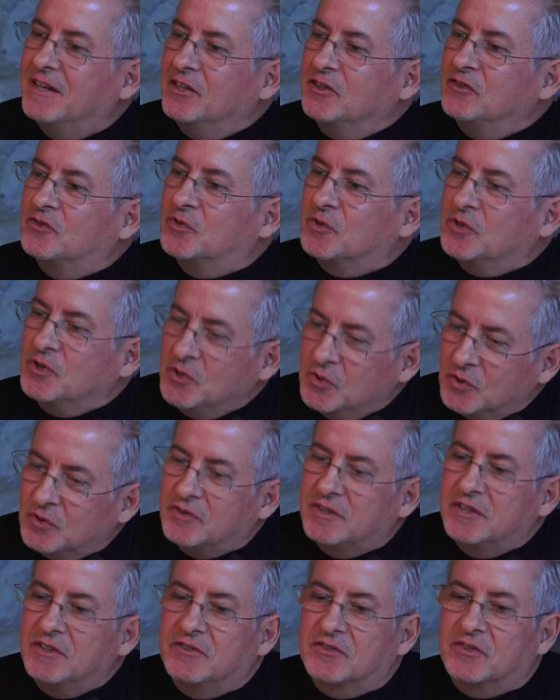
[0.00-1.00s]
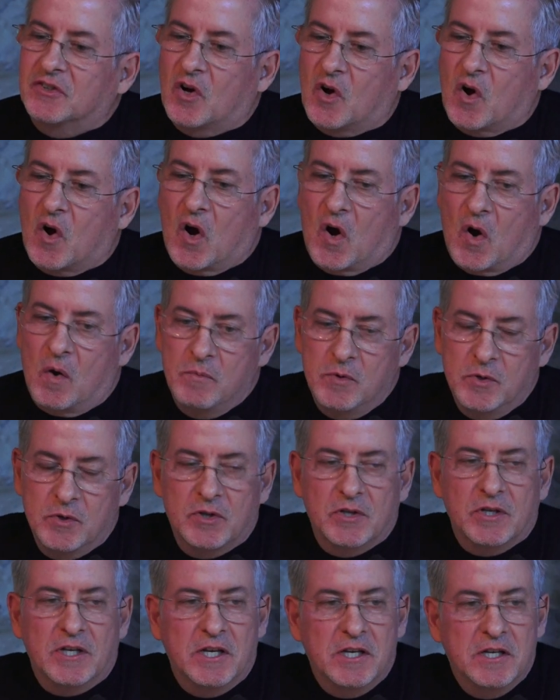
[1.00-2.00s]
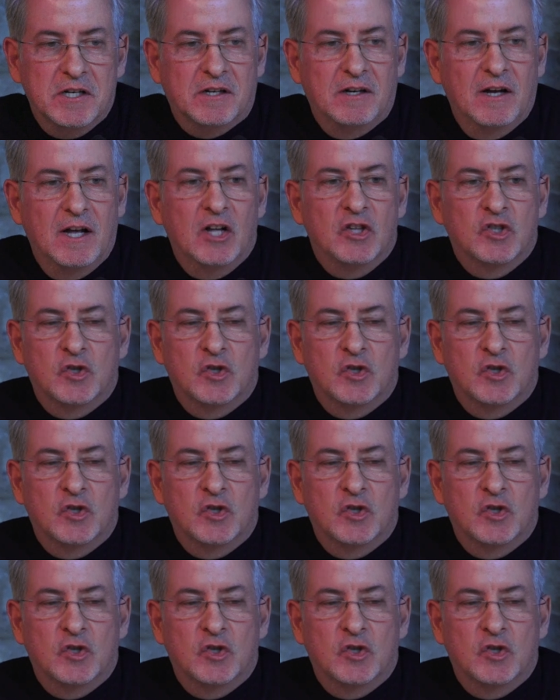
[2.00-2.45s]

is to use this community here